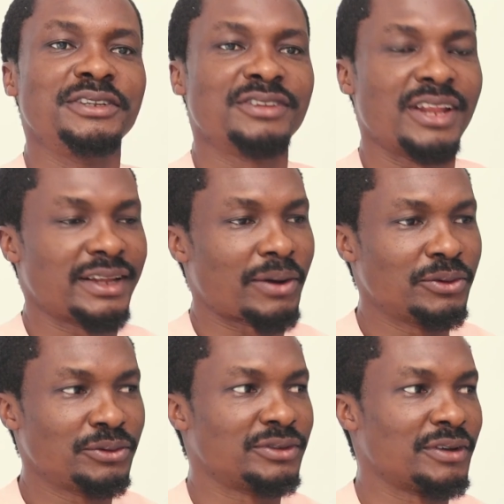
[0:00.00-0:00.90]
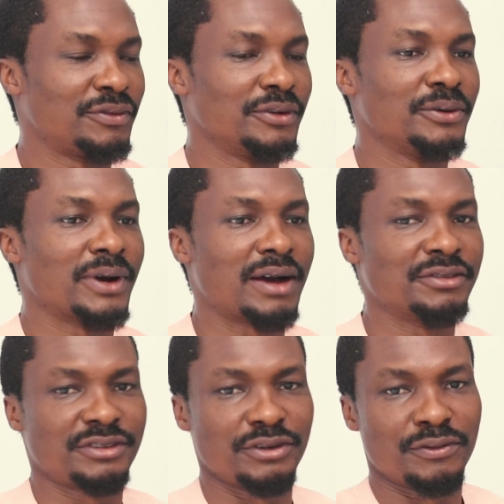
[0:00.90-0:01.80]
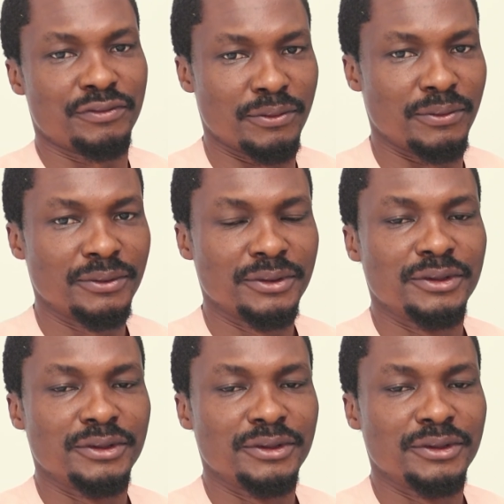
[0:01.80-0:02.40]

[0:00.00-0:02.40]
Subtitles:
this land I want to sell for you have C of O,"